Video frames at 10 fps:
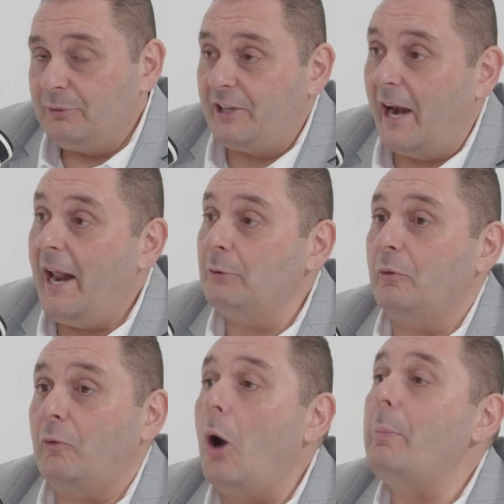Saturdays were
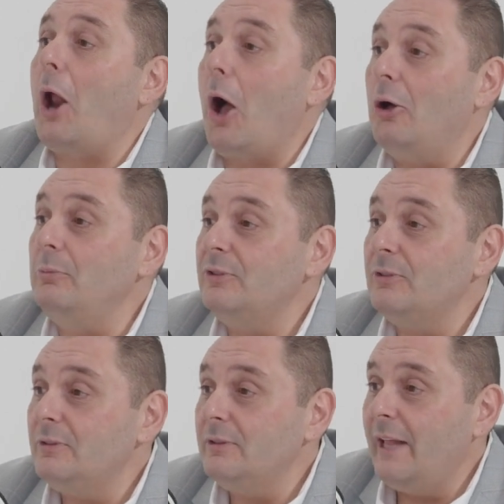for open
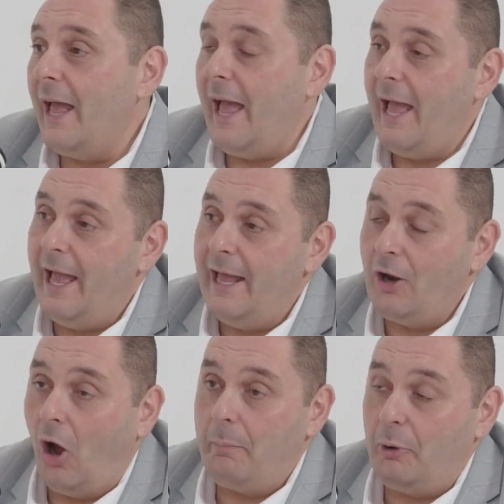homes, and
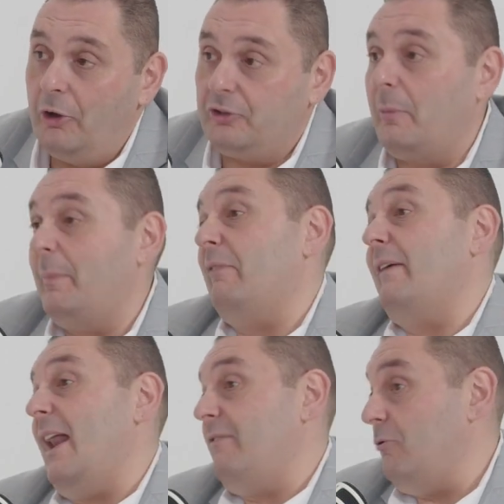I'm personally a big
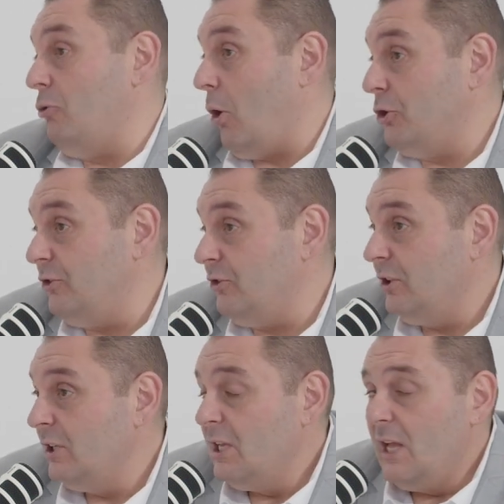fan of in-room auctions.
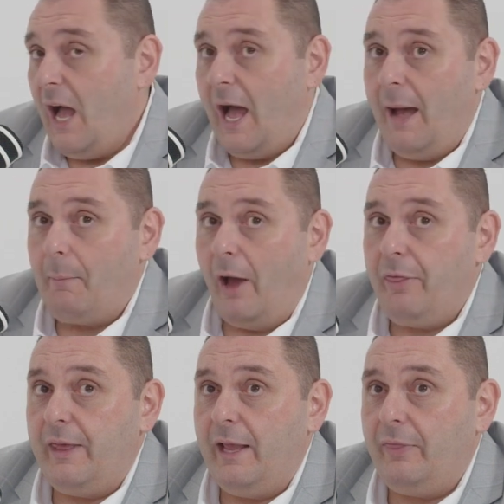I
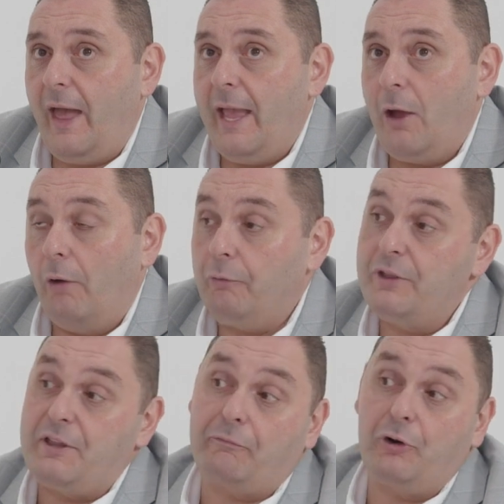think they offer a
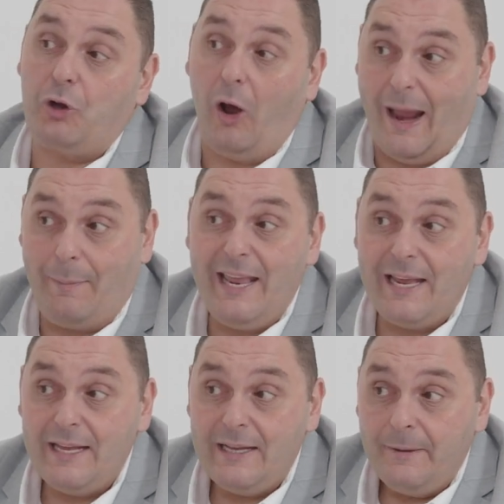different dynamic.
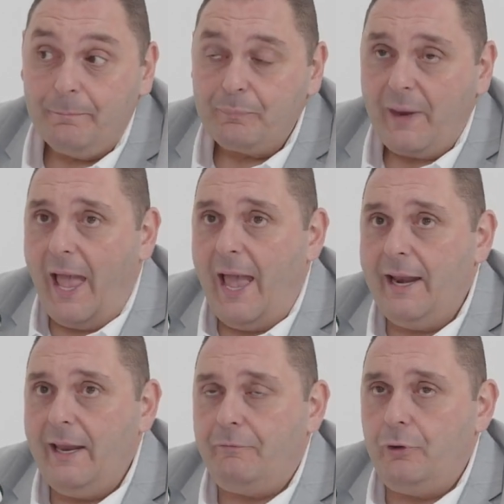
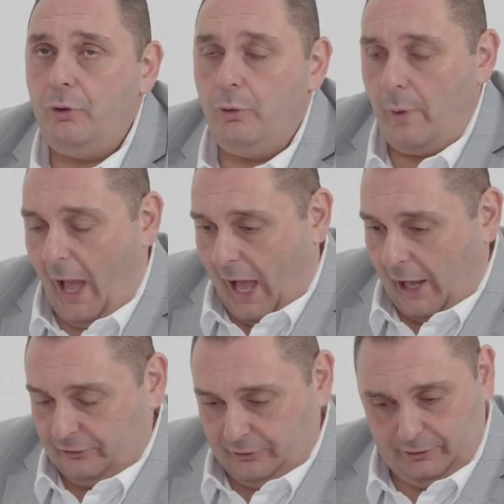And if you
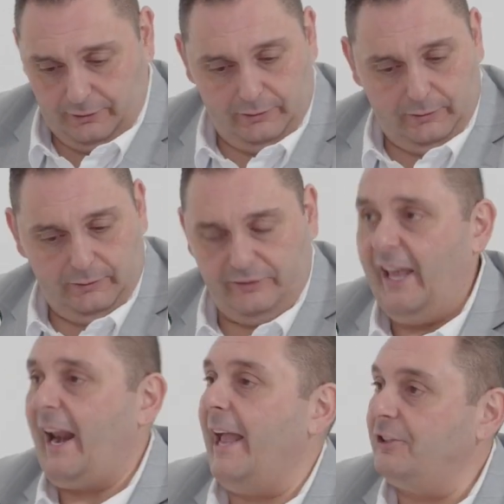asked
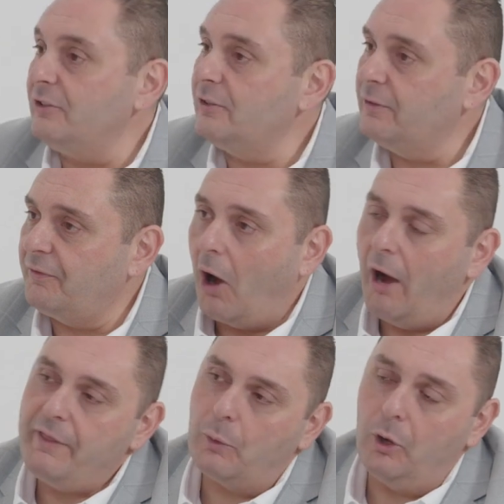10 agents,
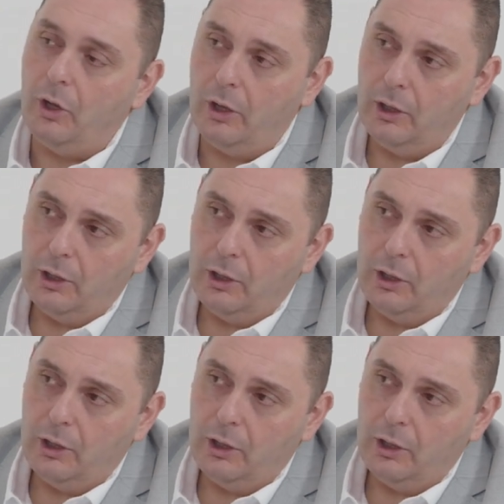5 that were